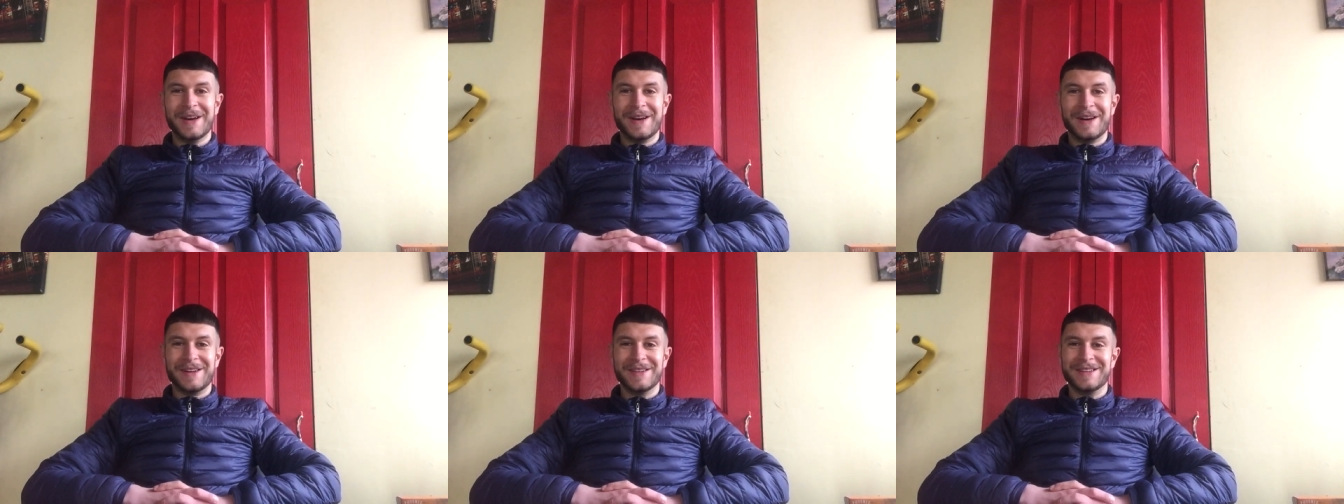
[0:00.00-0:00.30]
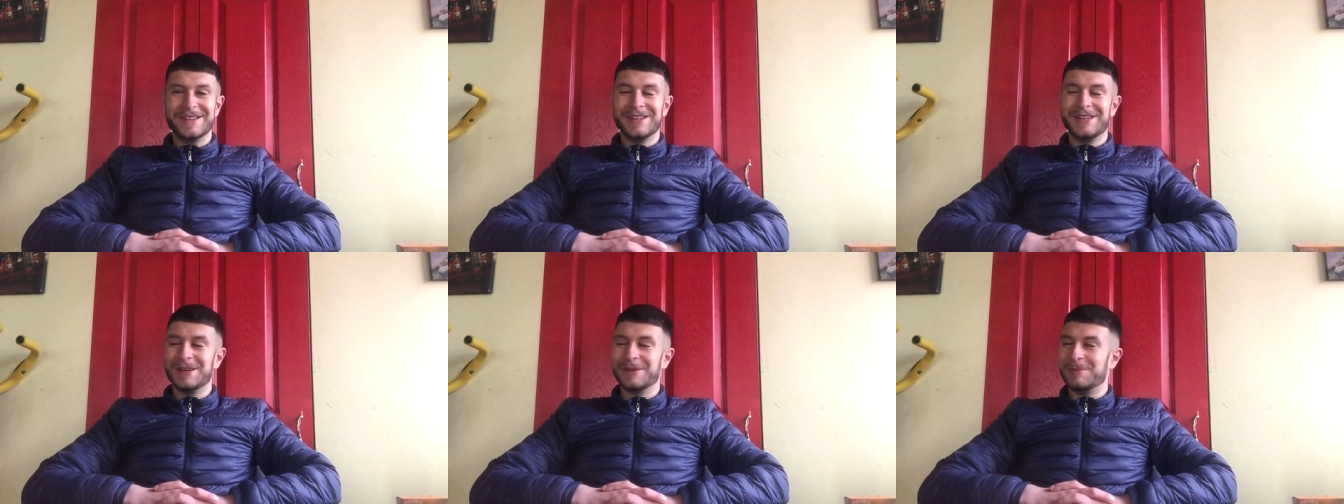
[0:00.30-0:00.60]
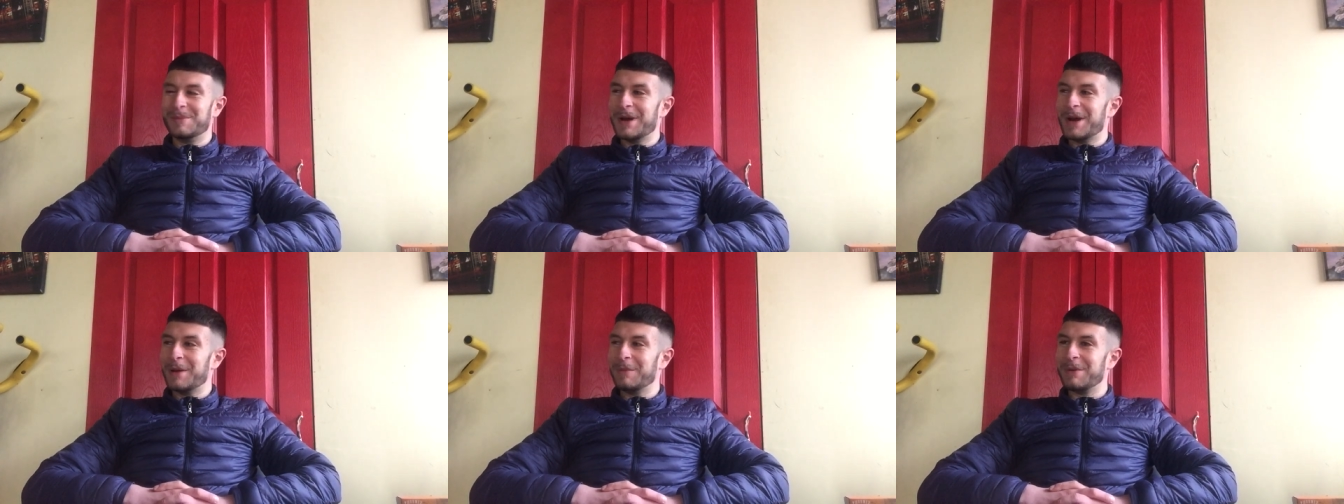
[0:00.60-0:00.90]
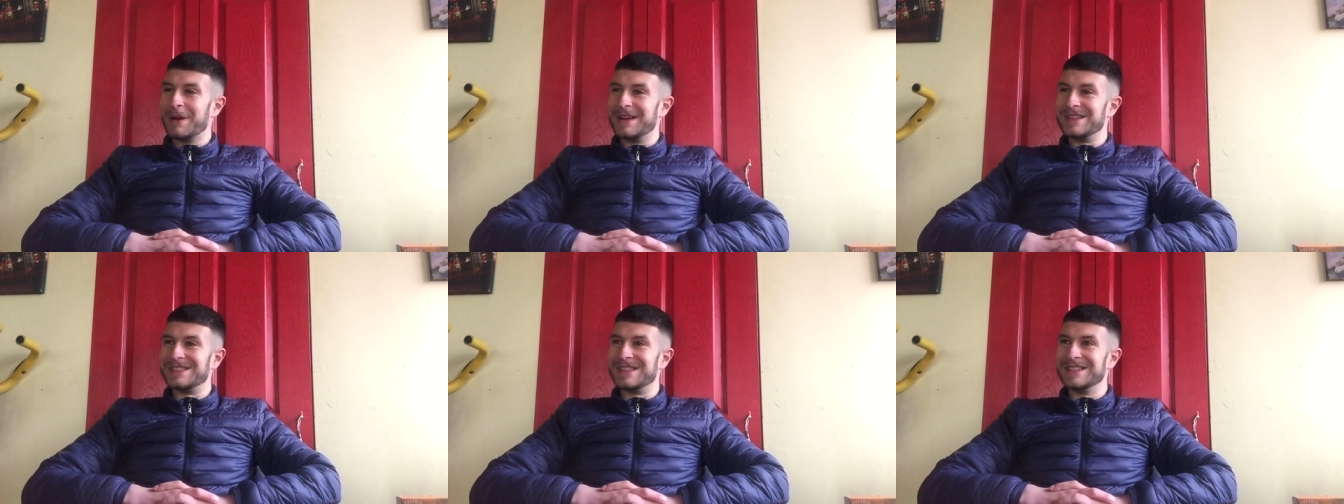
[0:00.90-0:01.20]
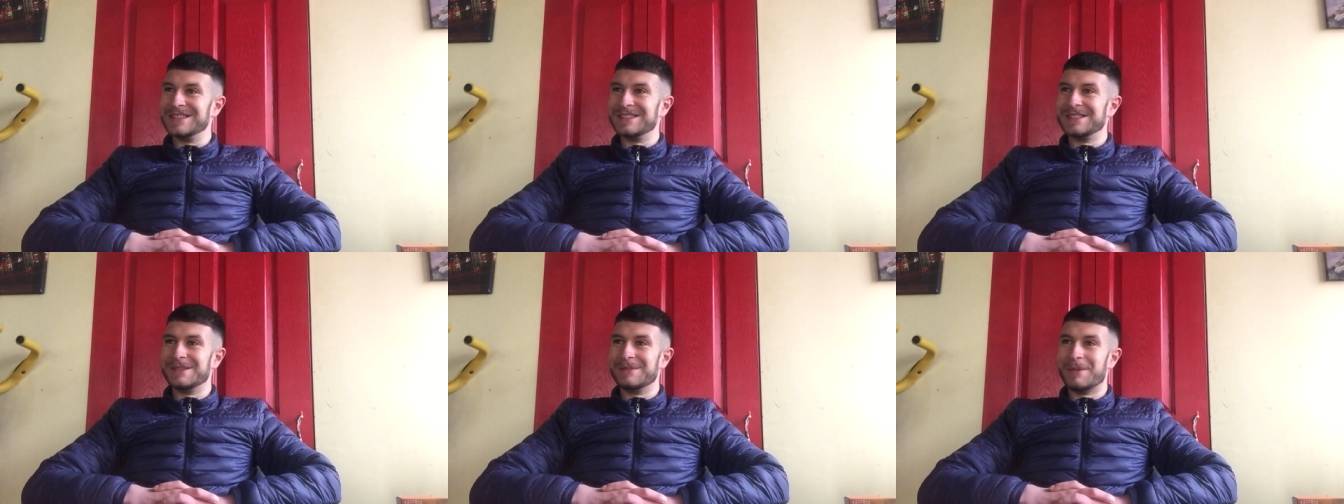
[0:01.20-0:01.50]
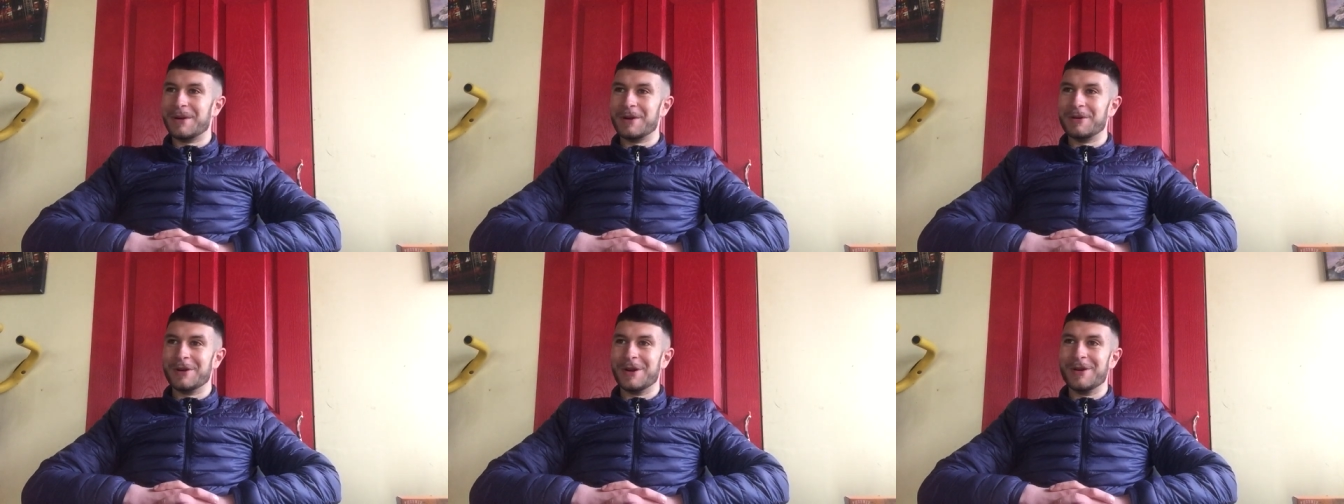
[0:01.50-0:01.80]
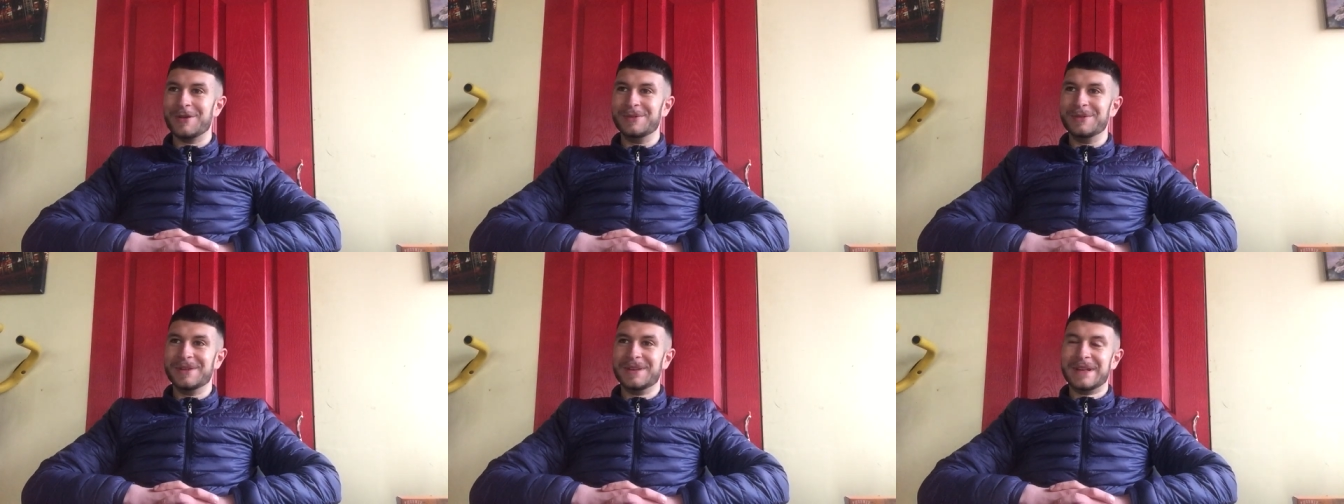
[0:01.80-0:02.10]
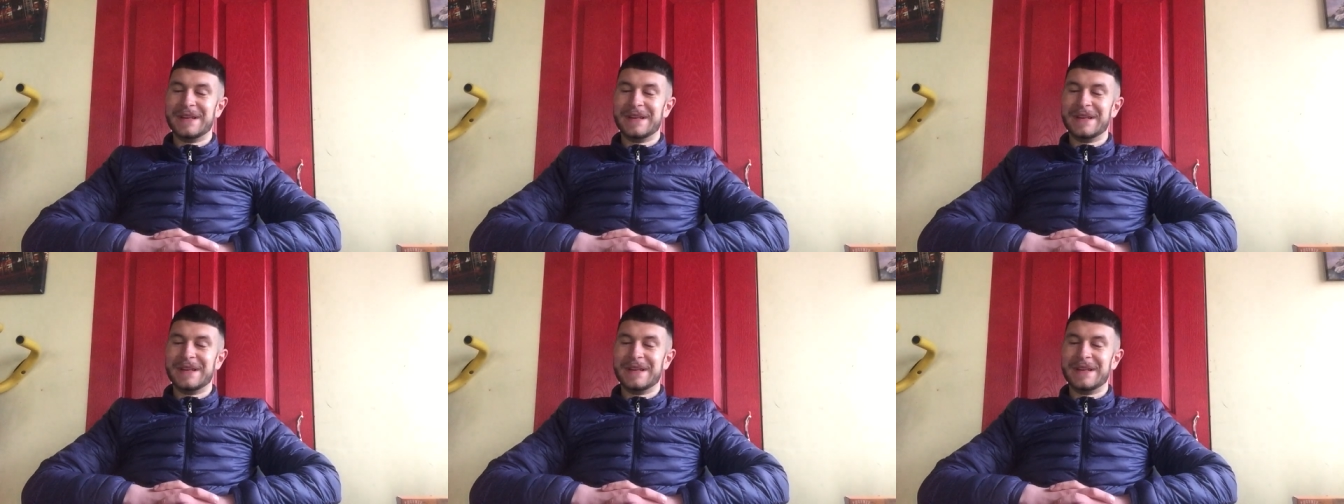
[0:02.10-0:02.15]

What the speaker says: on the dumbbell presses tomorrow,